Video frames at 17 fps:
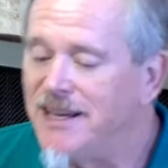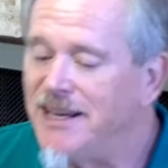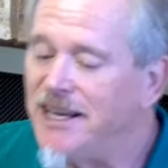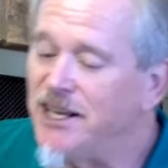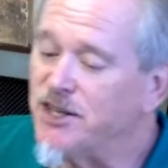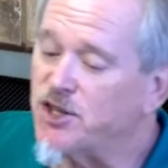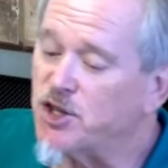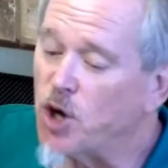
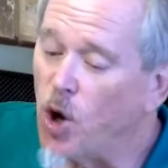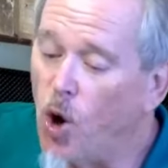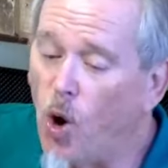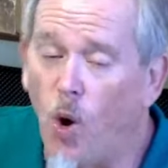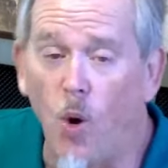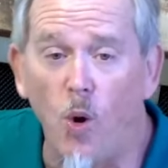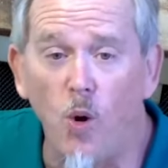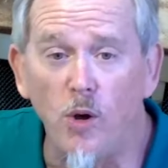is to
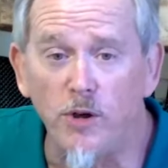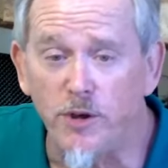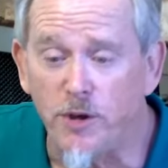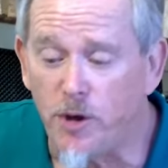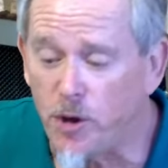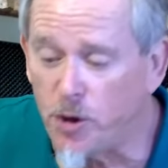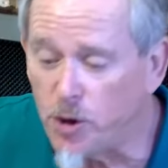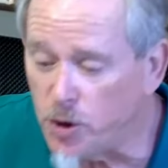
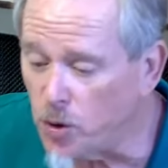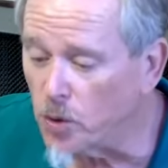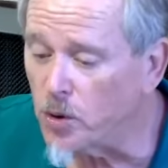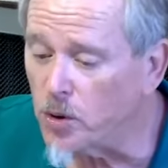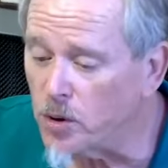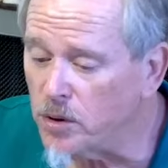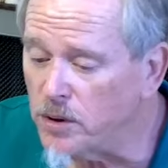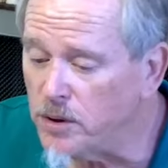hold
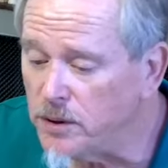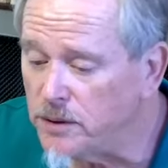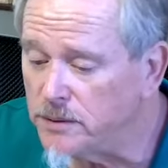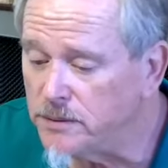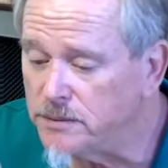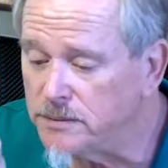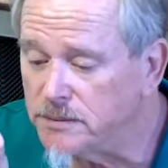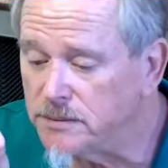your
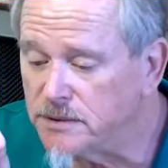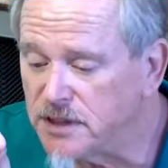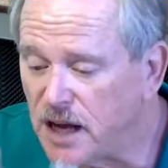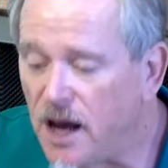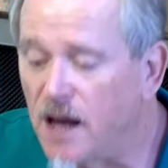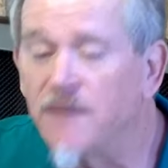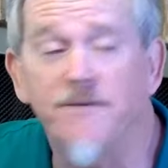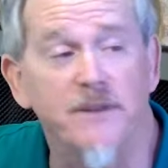
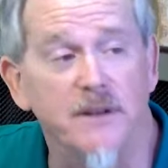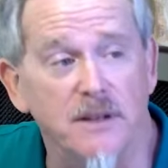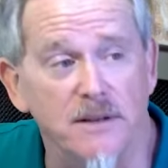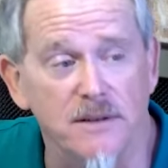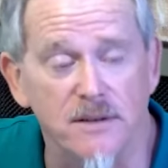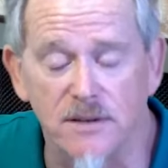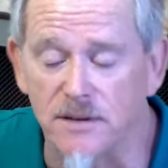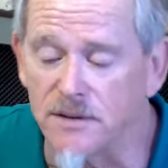
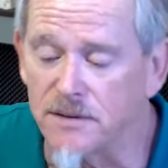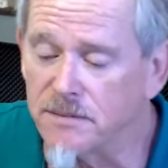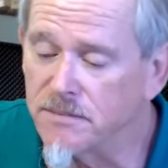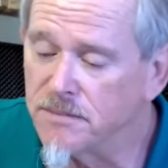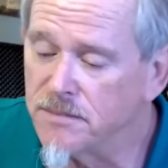confidence,